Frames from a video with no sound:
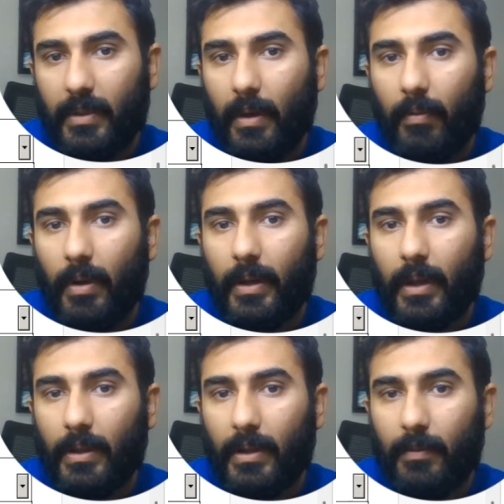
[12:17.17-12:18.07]
still
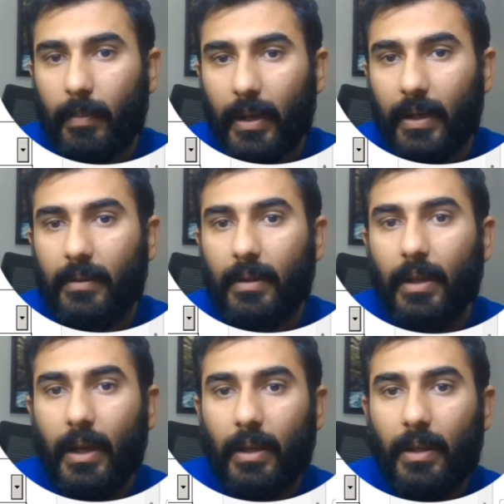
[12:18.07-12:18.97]
working in this place.
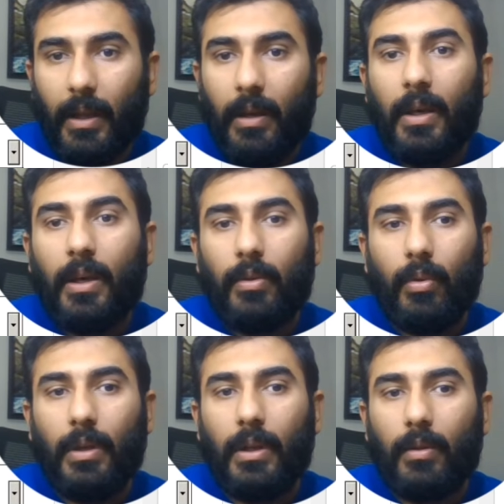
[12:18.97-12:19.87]
And then you
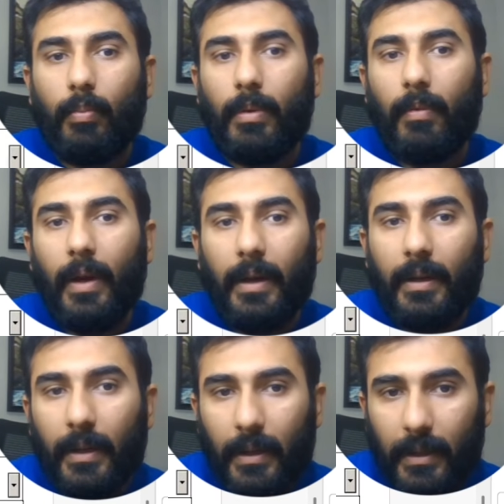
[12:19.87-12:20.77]
need to provide
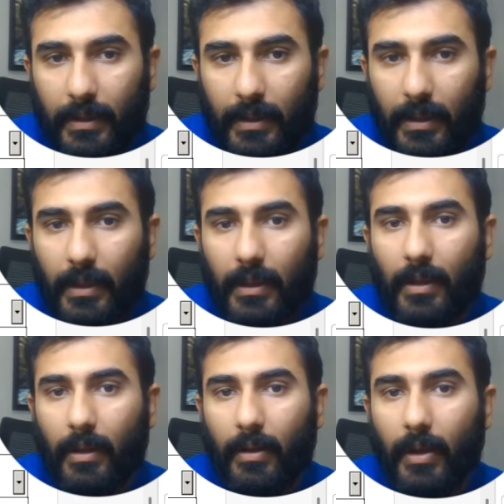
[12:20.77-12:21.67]
city,
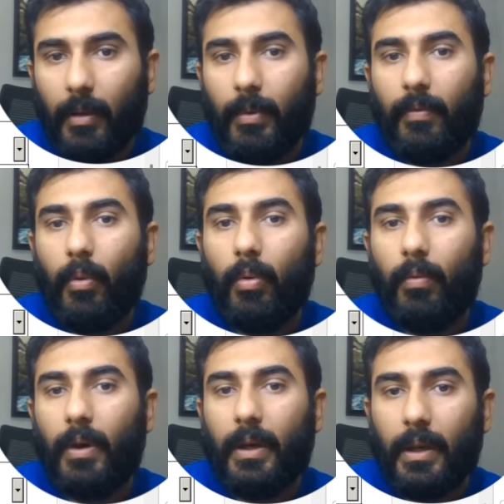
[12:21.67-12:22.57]
country before
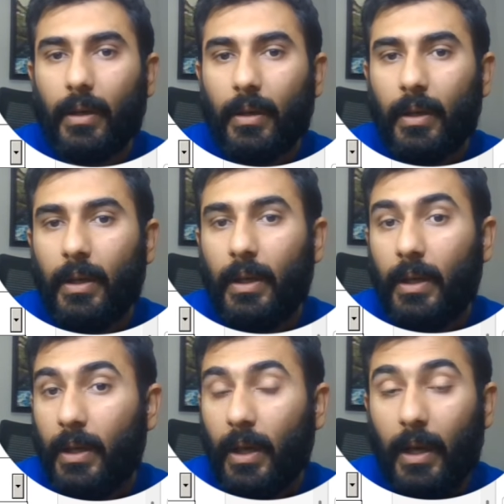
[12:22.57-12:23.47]
working
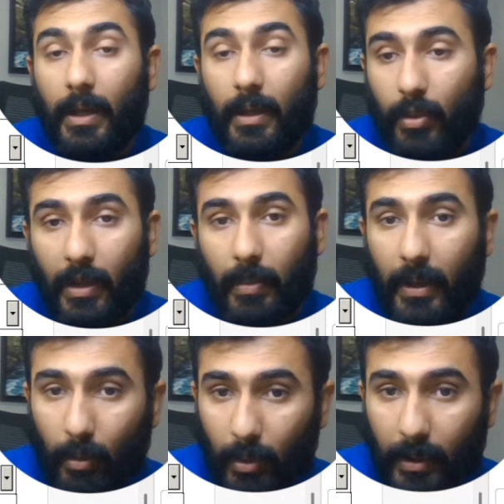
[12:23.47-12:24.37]
to that
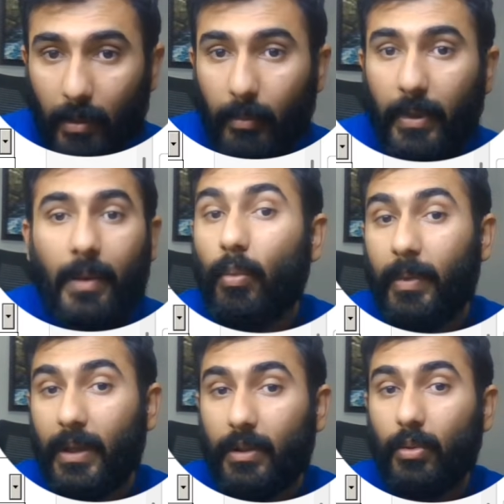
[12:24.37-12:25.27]
particular company. So
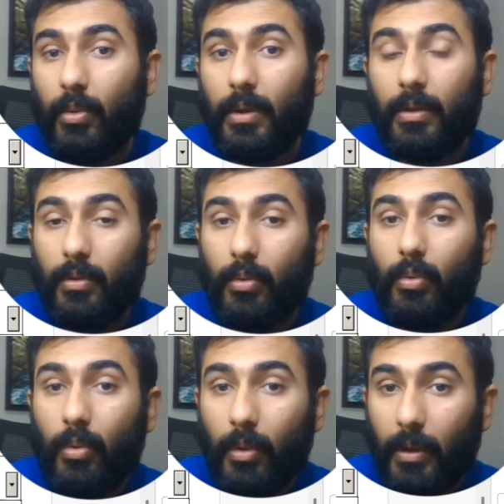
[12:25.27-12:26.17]
make sure you
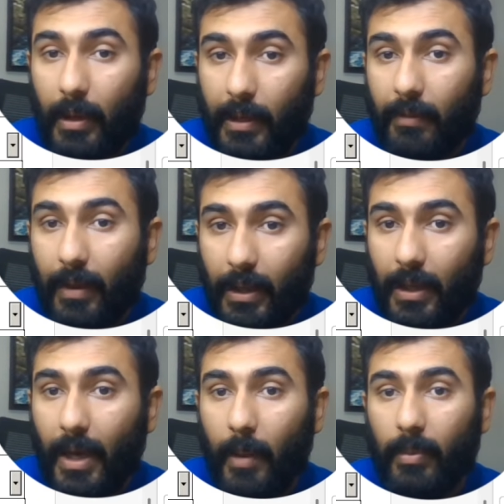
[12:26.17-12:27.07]
do not leave any
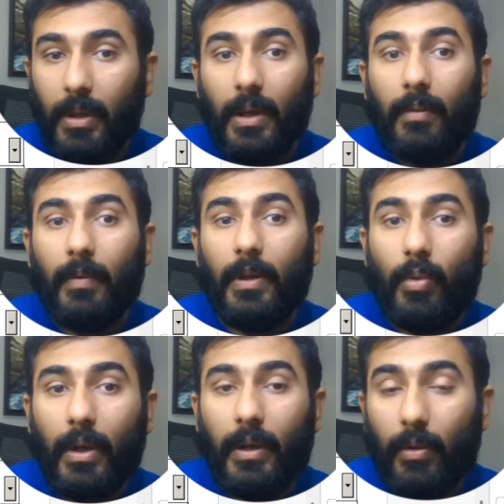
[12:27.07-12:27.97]
gaps when
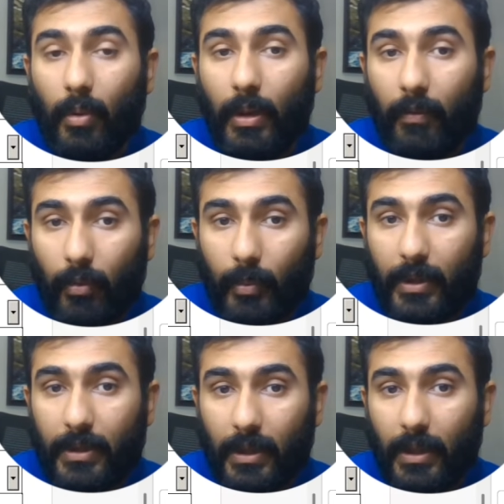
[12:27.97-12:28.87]
you enter your
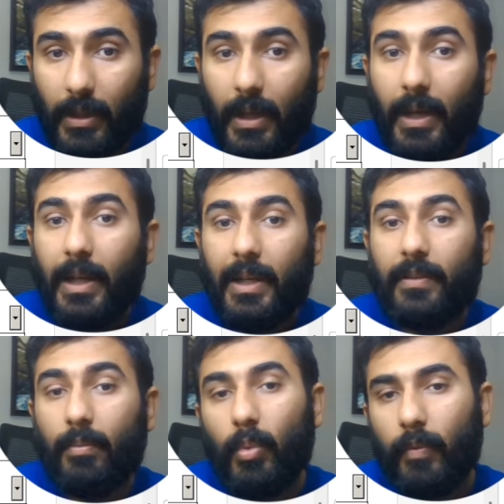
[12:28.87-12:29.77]
information here.
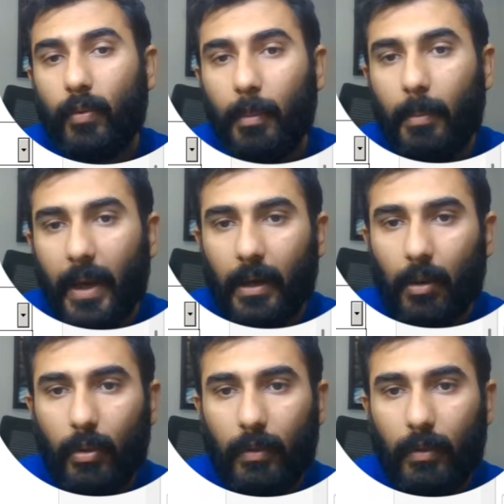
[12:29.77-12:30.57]
Let's move to the background